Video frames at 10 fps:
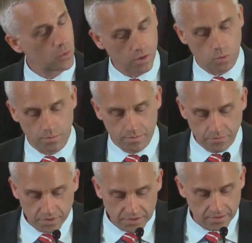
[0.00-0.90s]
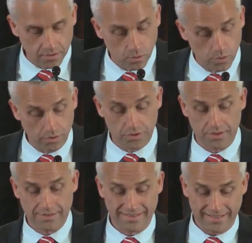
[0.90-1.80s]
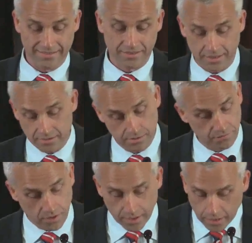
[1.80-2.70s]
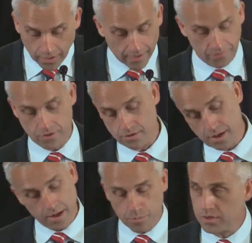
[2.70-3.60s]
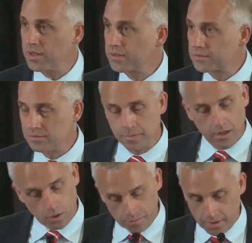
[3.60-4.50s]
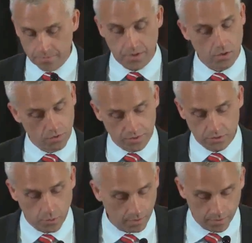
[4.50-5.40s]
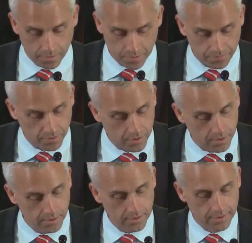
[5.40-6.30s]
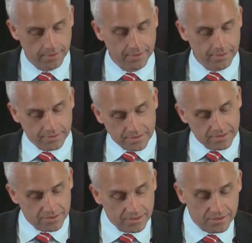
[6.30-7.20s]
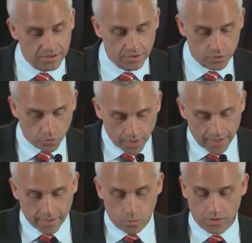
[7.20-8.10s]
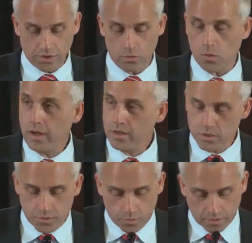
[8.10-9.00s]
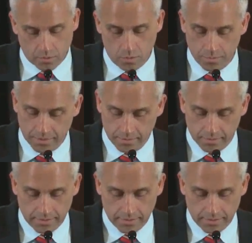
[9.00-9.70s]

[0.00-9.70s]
where the woman flees into the wilderness. Satan sends a flood out after her. God protects him by opening up the earth and swallowing up the flood. It says this And the dragon was enraged with the woman,